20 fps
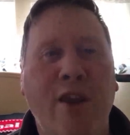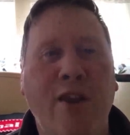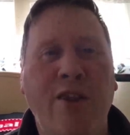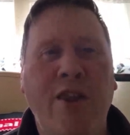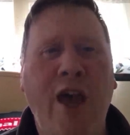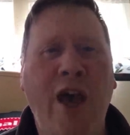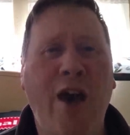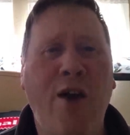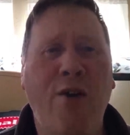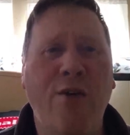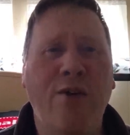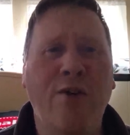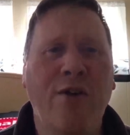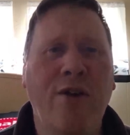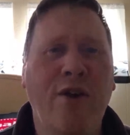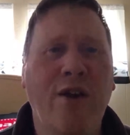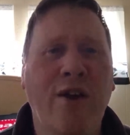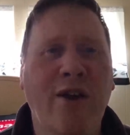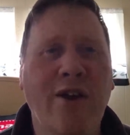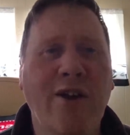Now,
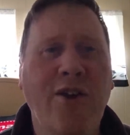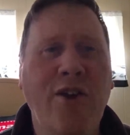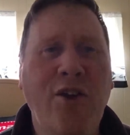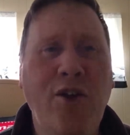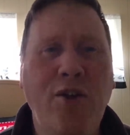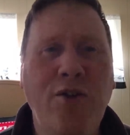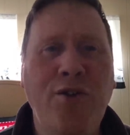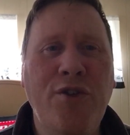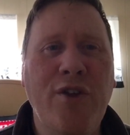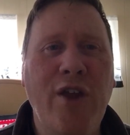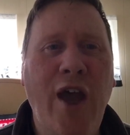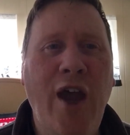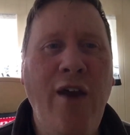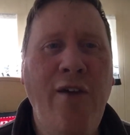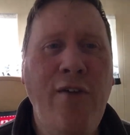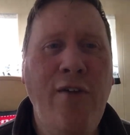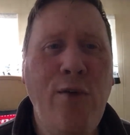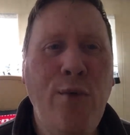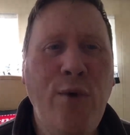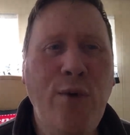
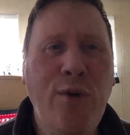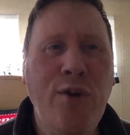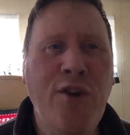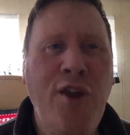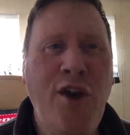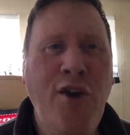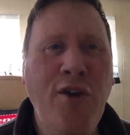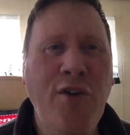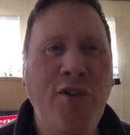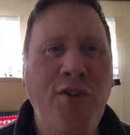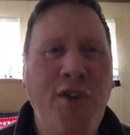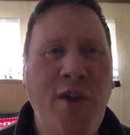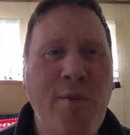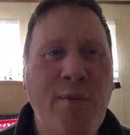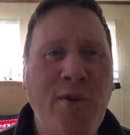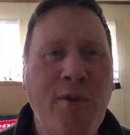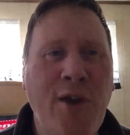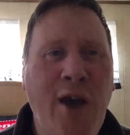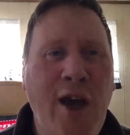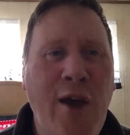everyone will notice
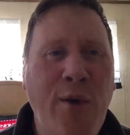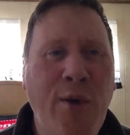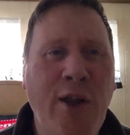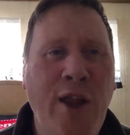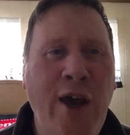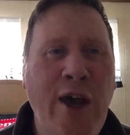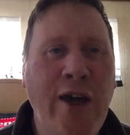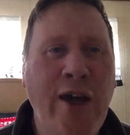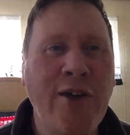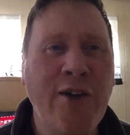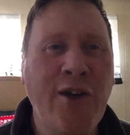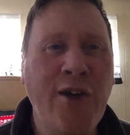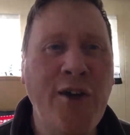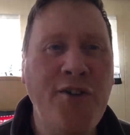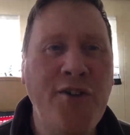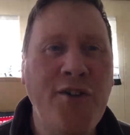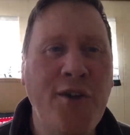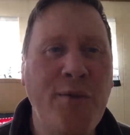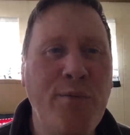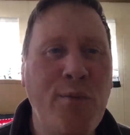I rely on
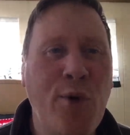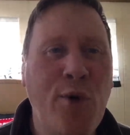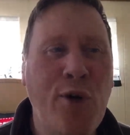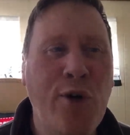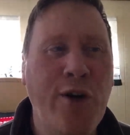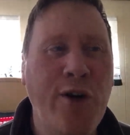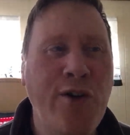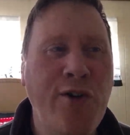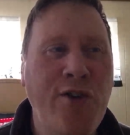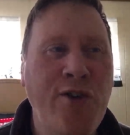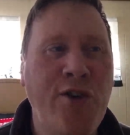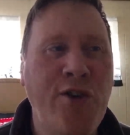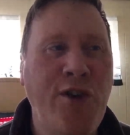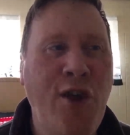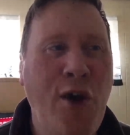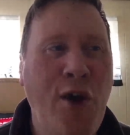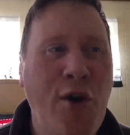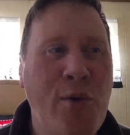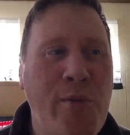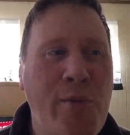Gundit more to
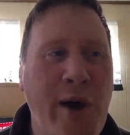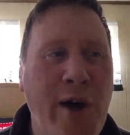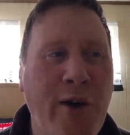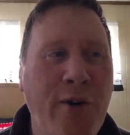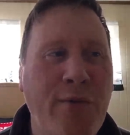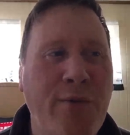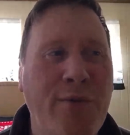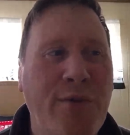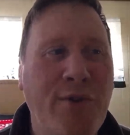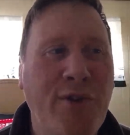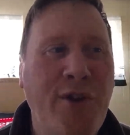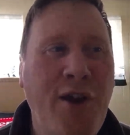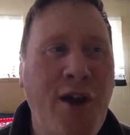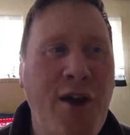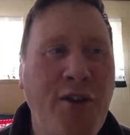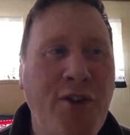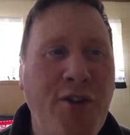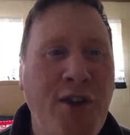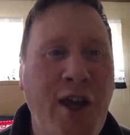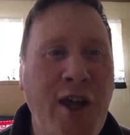know about
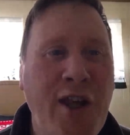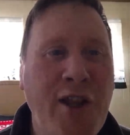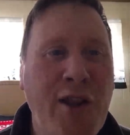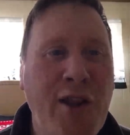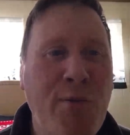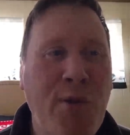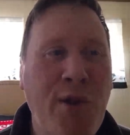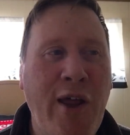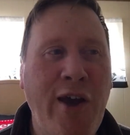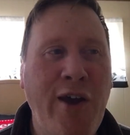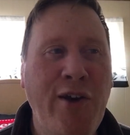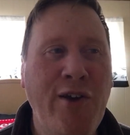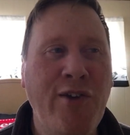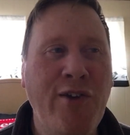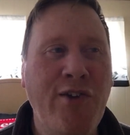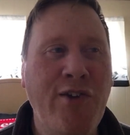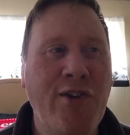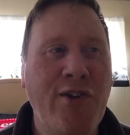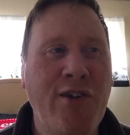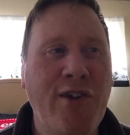continental
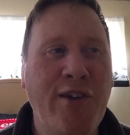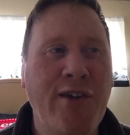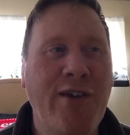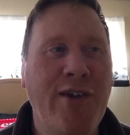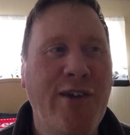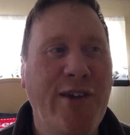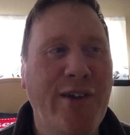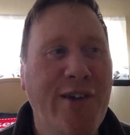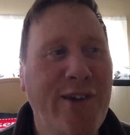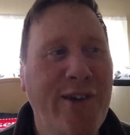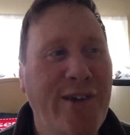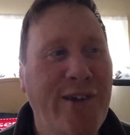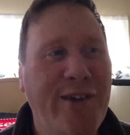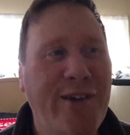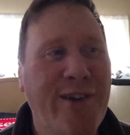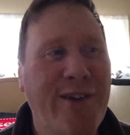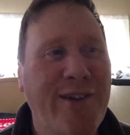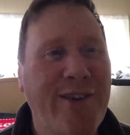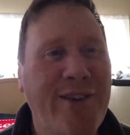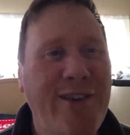players
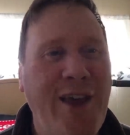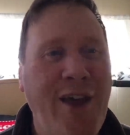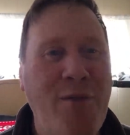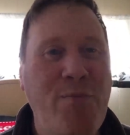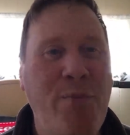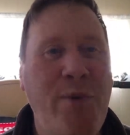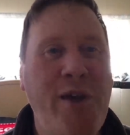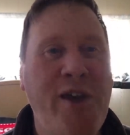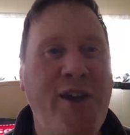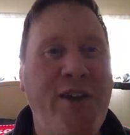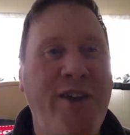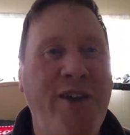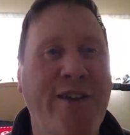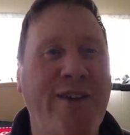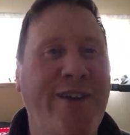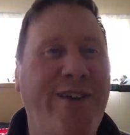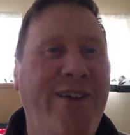than me.